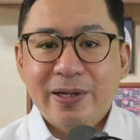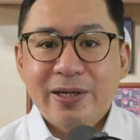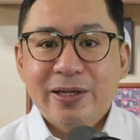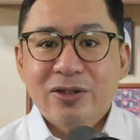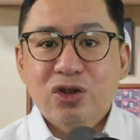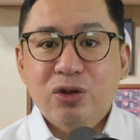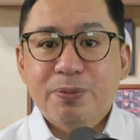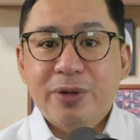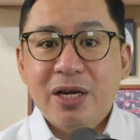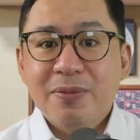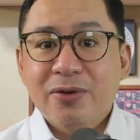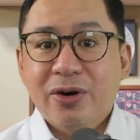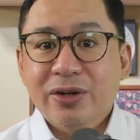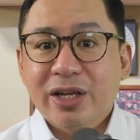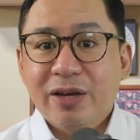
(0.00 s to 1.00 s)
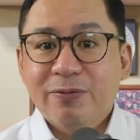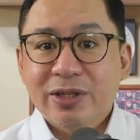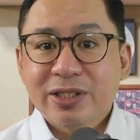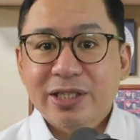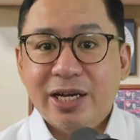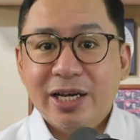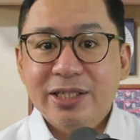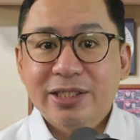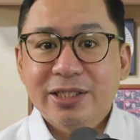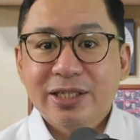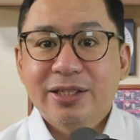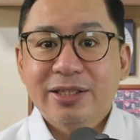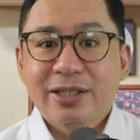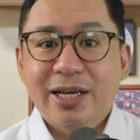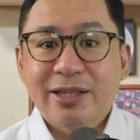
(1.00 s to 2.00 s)
The Supreme Court
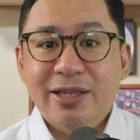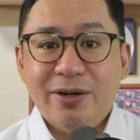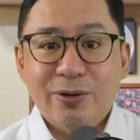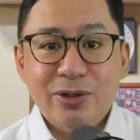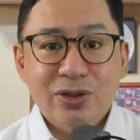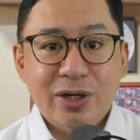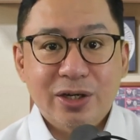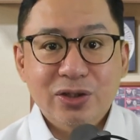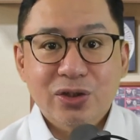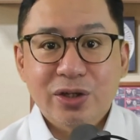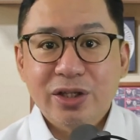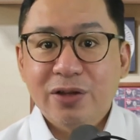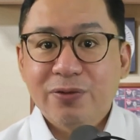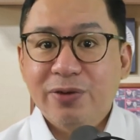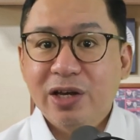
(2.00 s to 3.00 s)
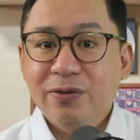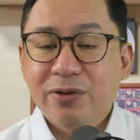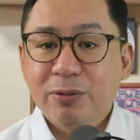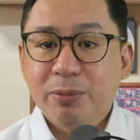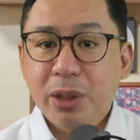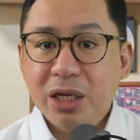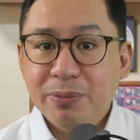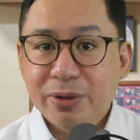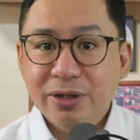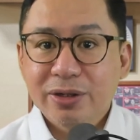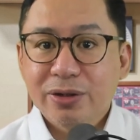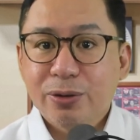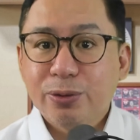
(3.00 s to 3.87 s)
emphasized that the construction in favor of labor